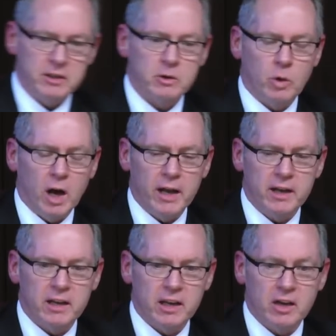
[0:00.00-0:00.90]
quite
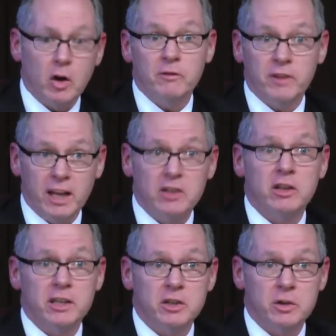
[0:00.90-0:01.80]

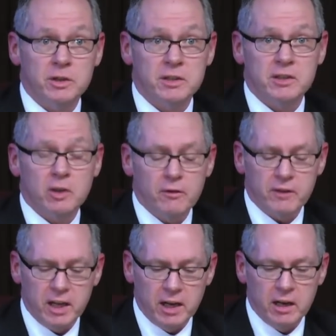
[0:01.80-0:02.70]
confidentially to us, it's
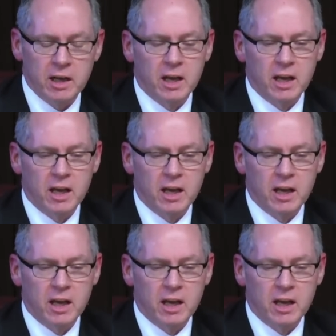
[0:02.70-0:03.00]
often in